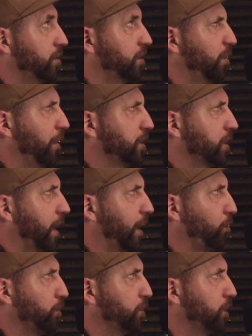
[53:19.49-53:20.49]
there's so much
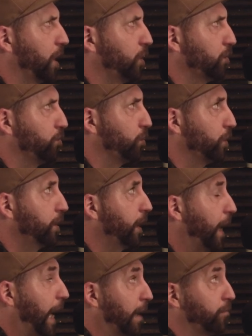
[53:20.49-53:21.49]
like recycled
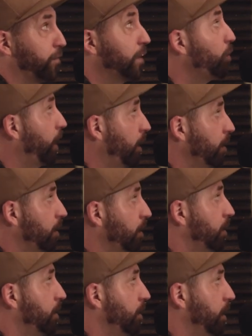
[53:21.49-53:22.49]
wood everywhere.
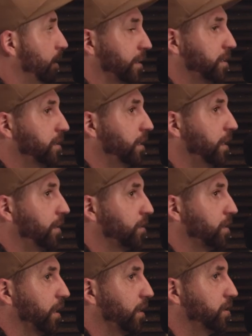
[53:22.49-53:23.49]
Yeah. Mm. In the city,
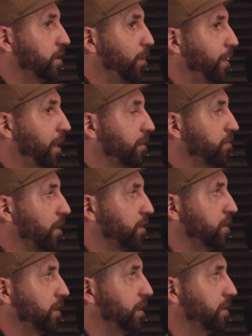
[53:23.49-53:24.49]
there's like so many
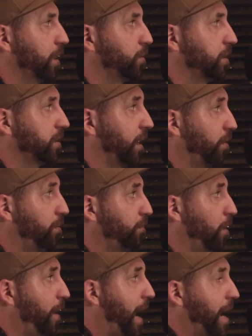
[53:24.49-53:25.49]
construction sites that will just like
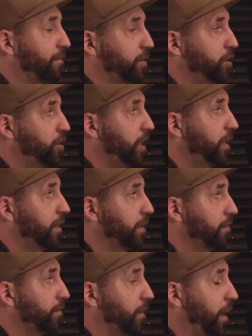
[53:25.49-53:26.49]
throw half a sheet
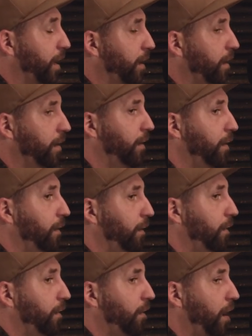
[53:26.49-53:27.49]
of like
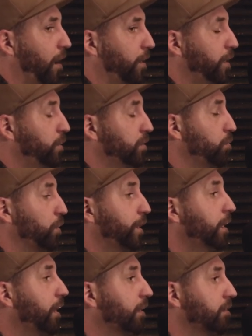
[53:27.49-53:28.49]
unused
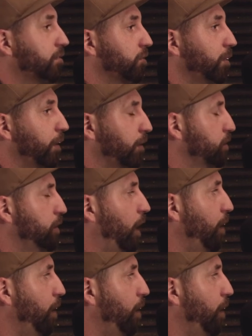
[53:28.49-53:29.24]
wood on the street. Like it's